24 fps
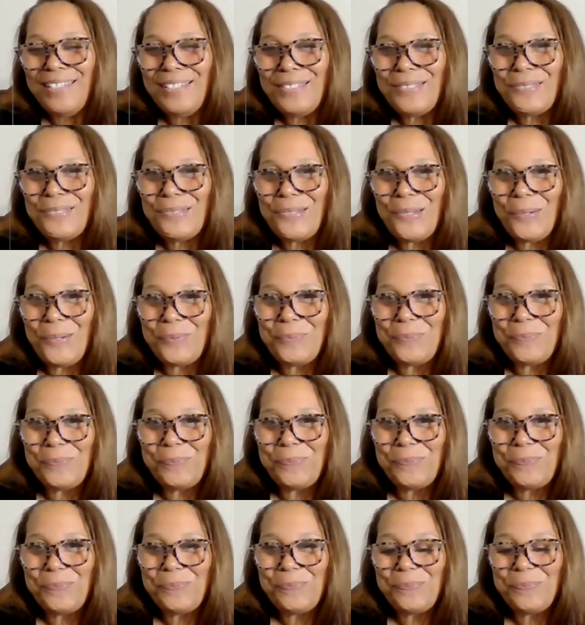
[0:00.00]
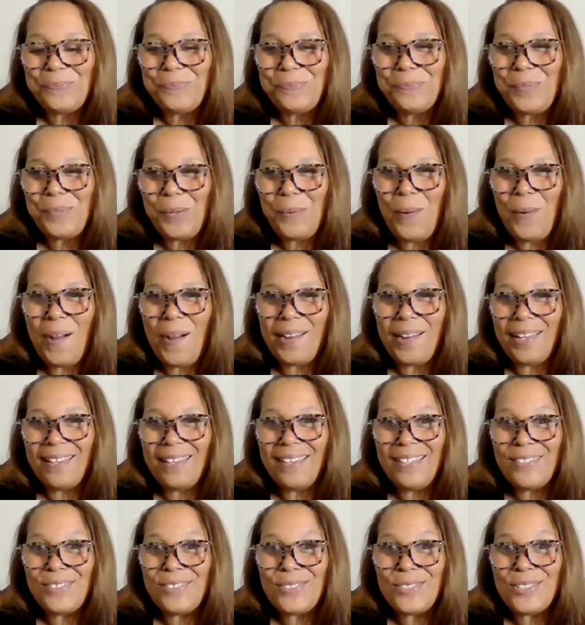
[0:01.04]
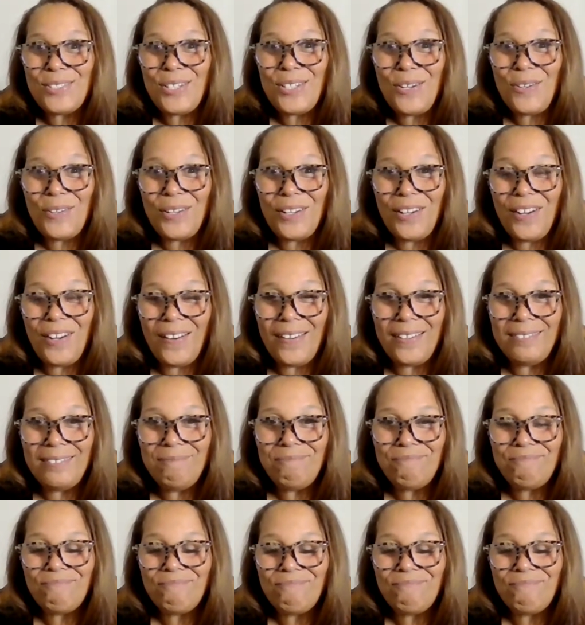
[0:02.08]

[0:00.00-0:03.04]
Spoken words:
So I walk in, there's a security guard.